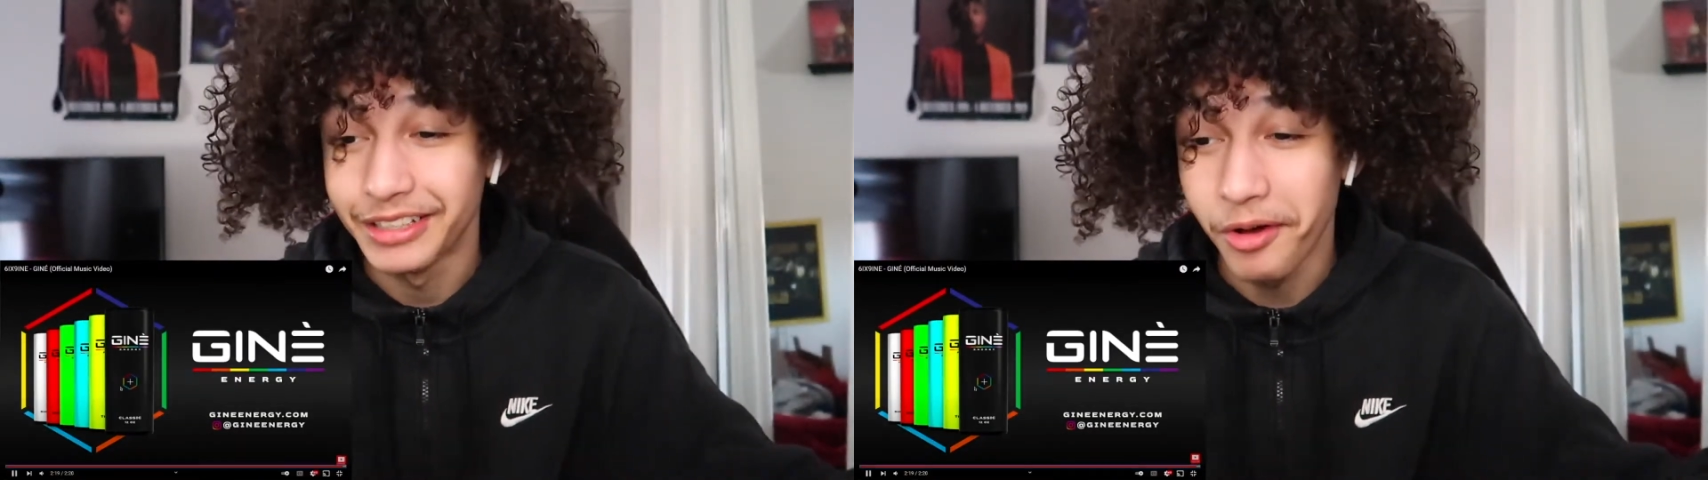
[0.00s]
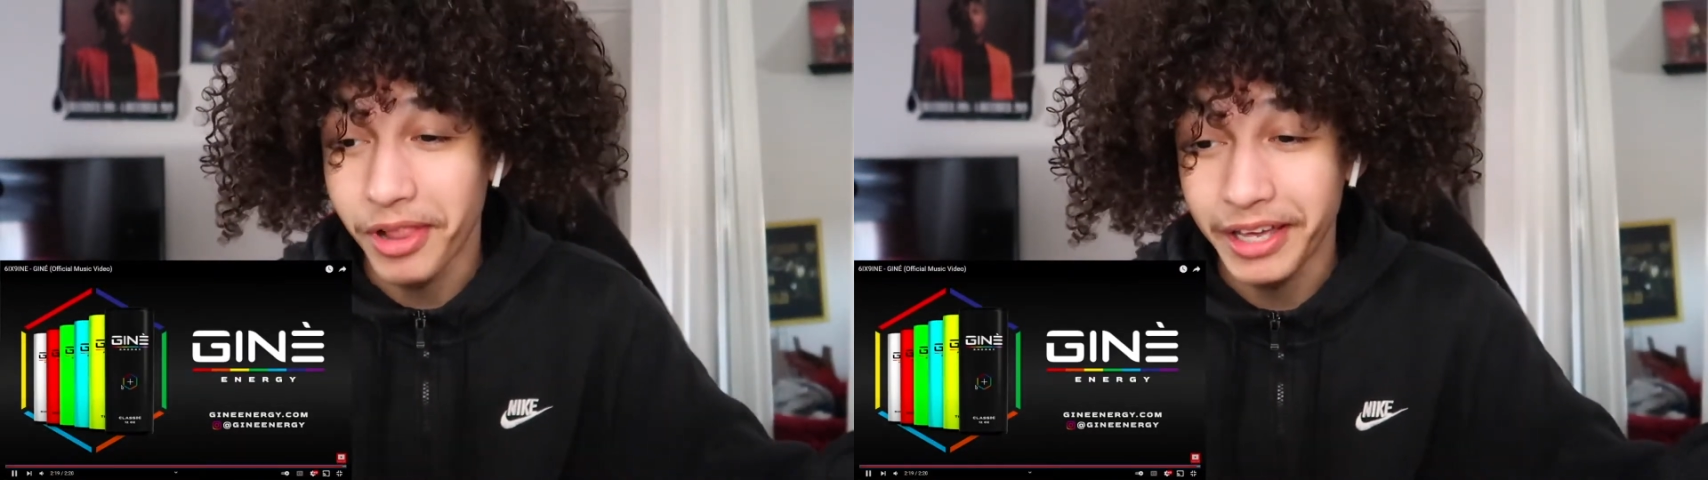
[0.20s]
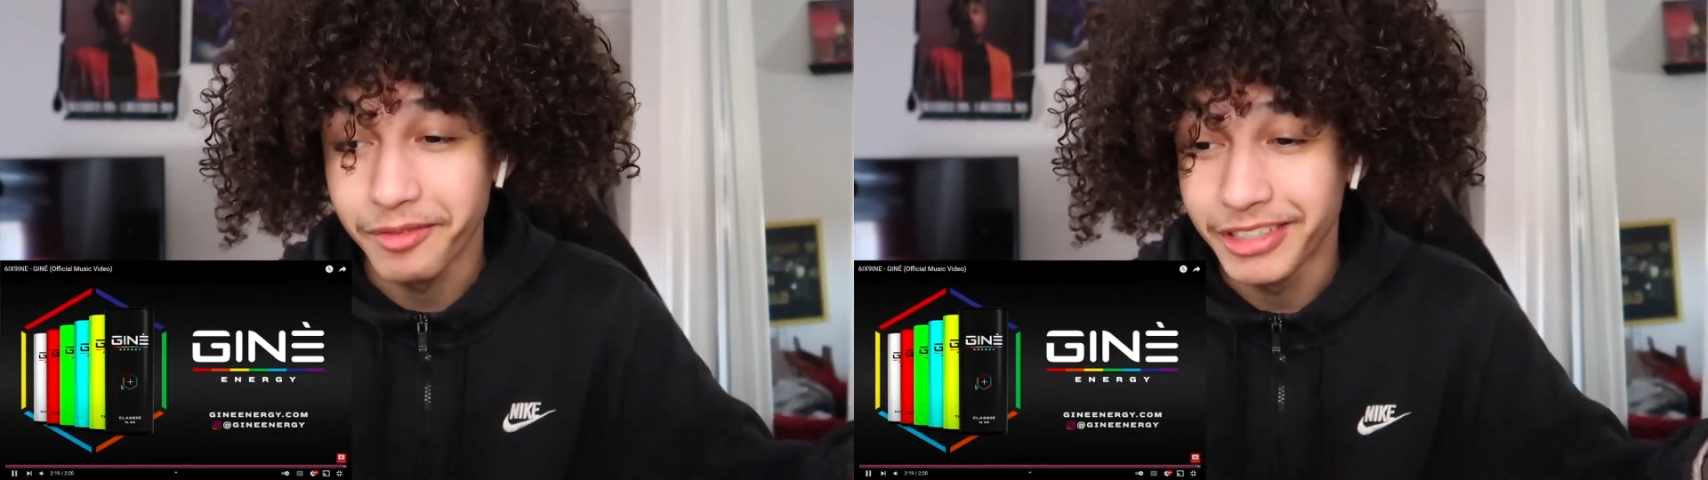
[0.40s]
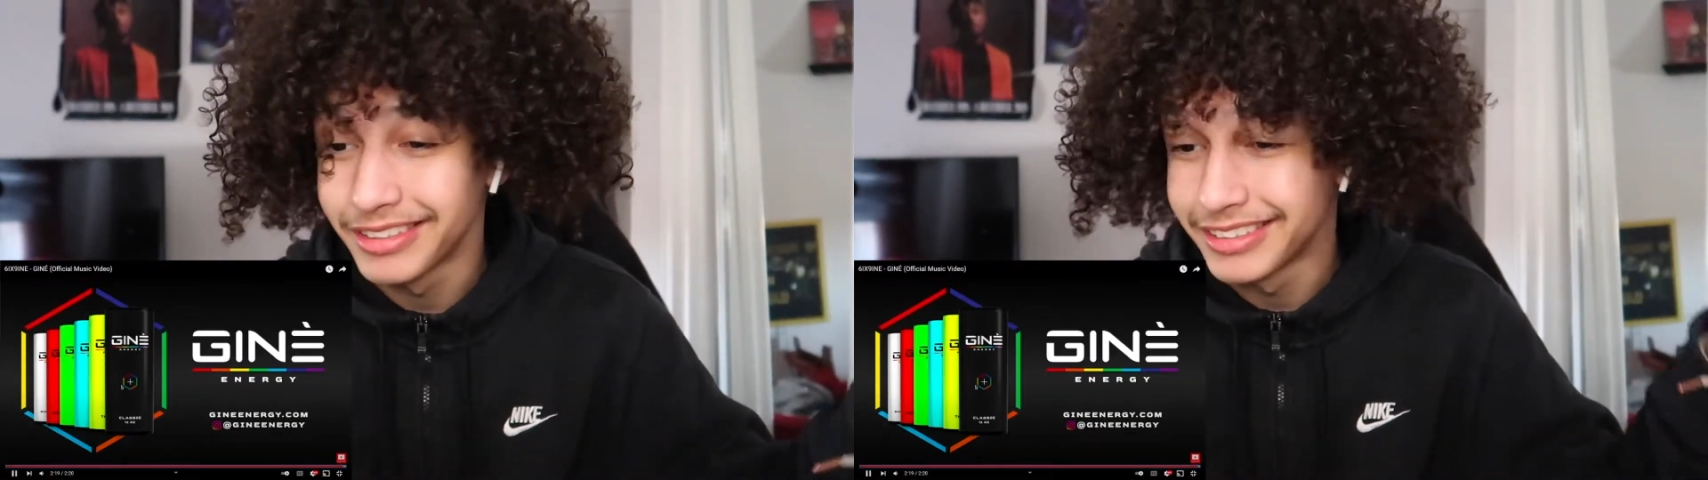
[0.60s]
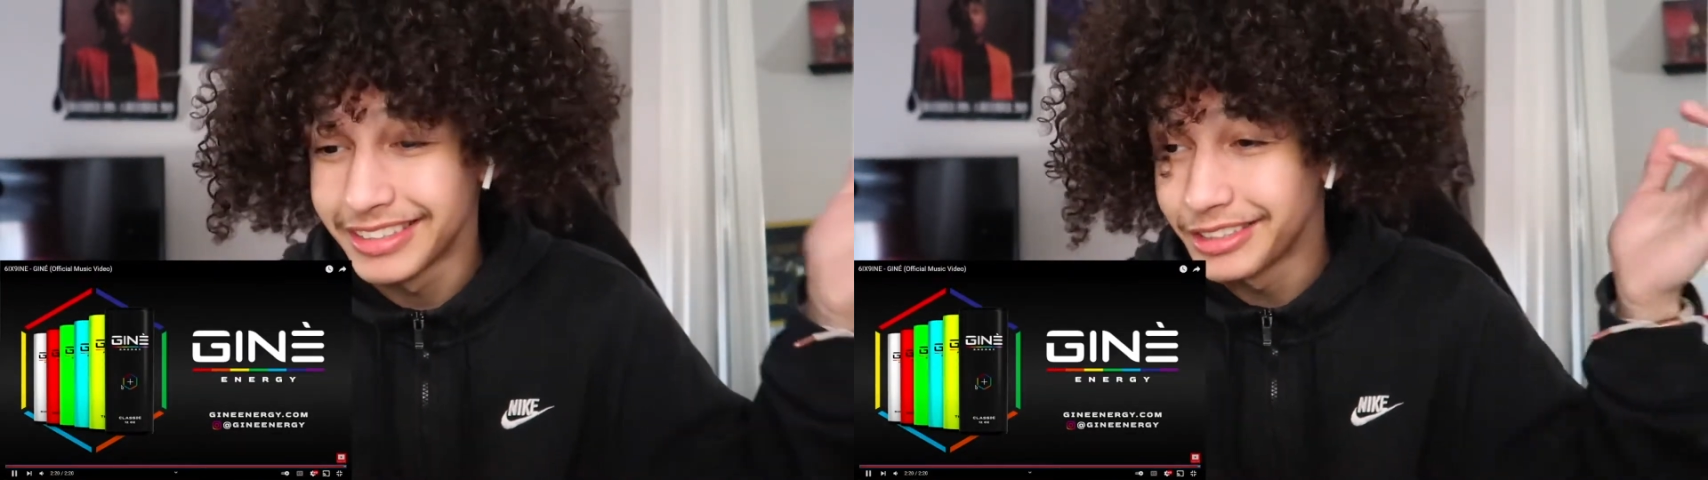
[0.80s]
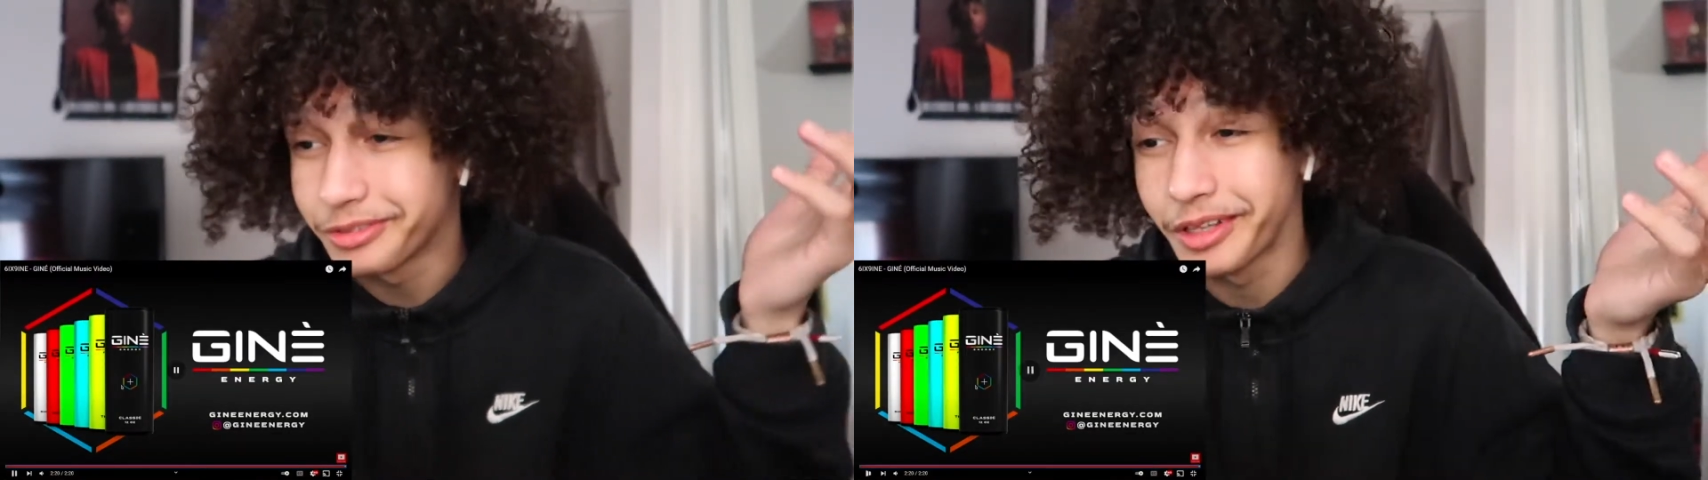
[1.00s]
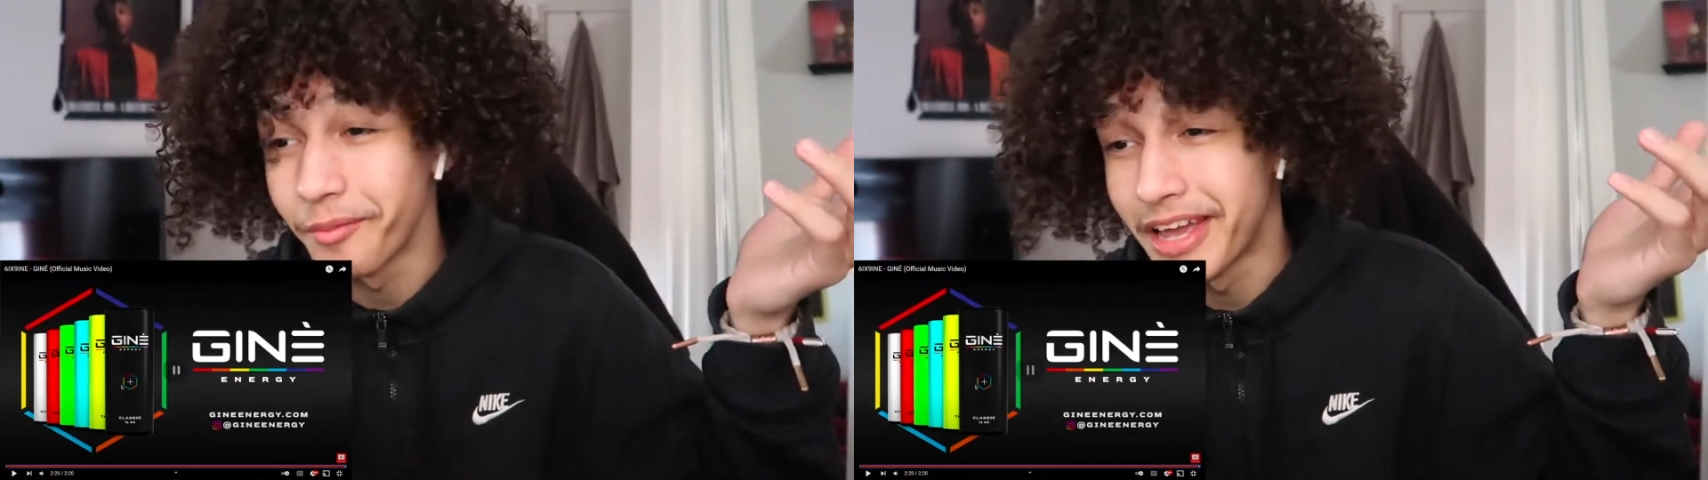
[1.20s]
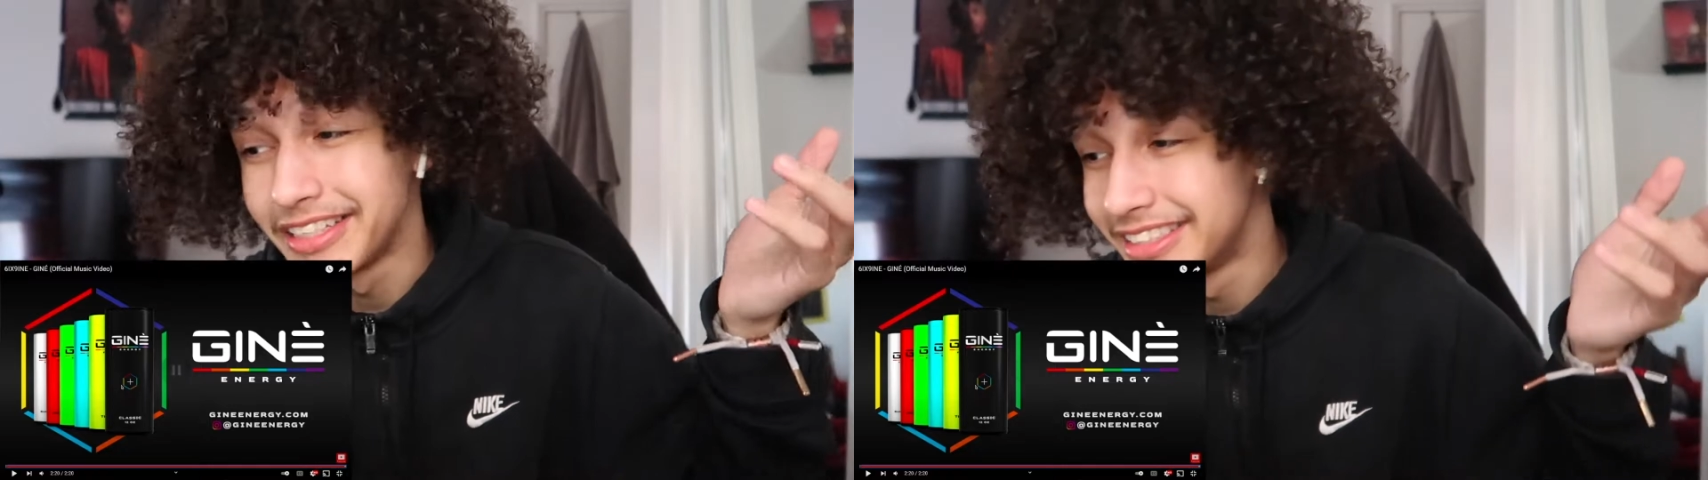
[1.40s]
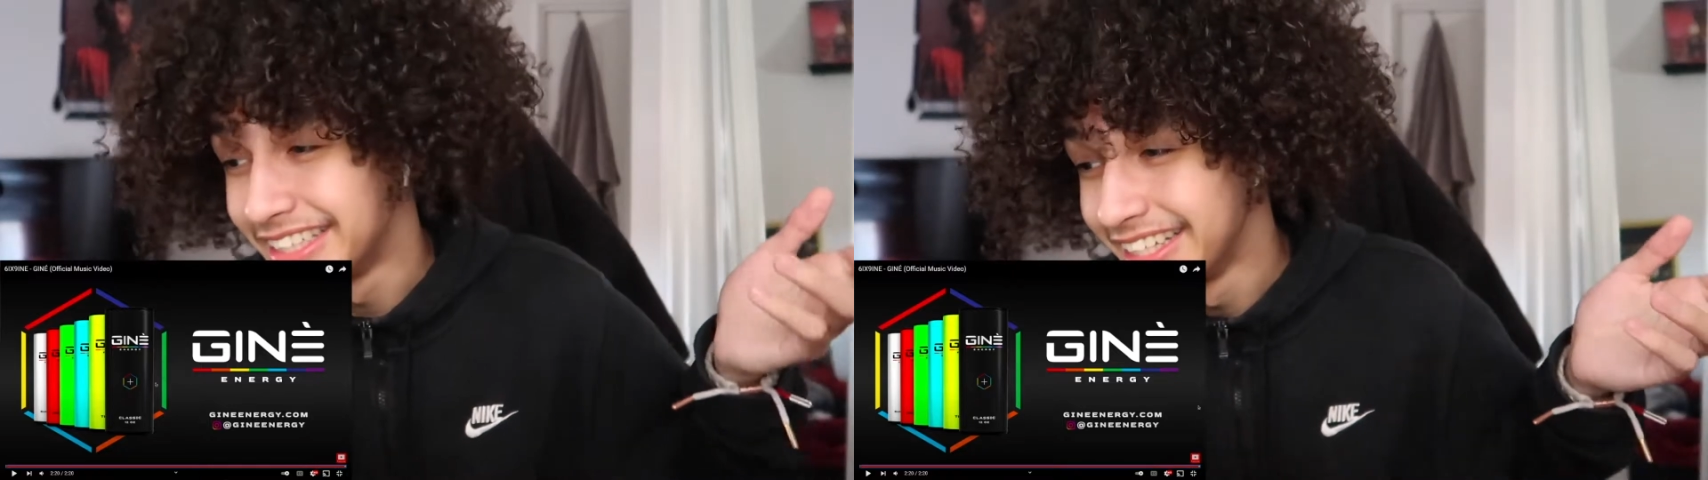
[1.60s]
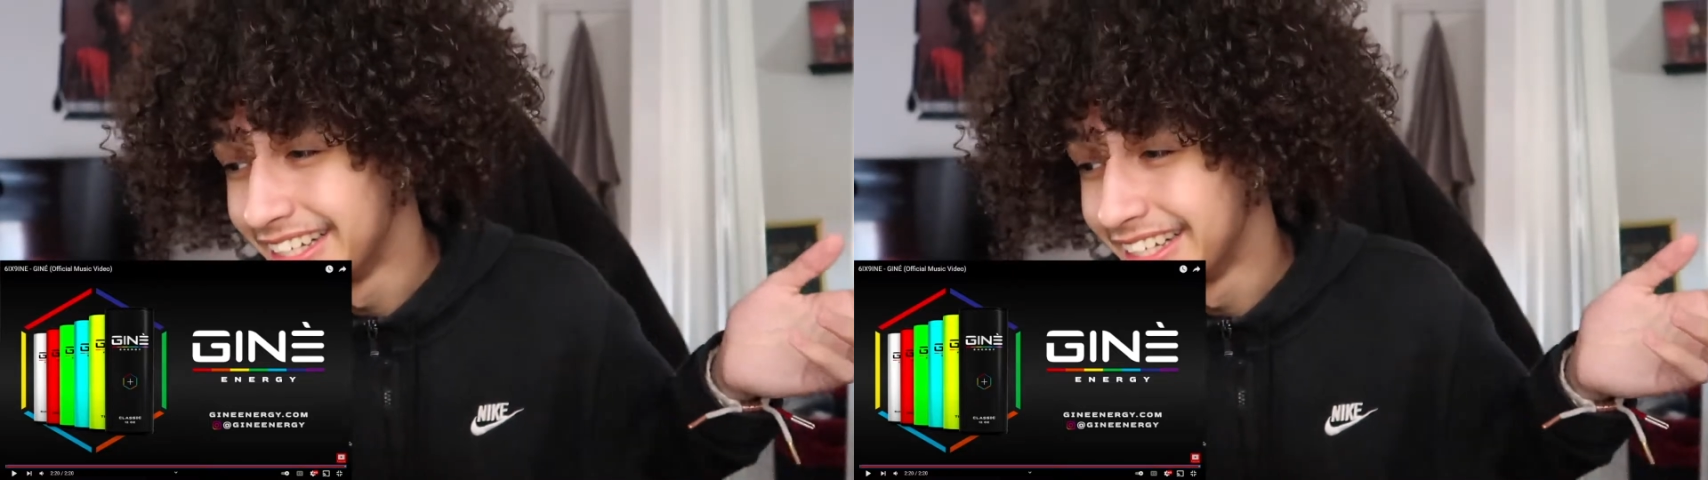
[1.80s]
Y'all like it, but this was amazing.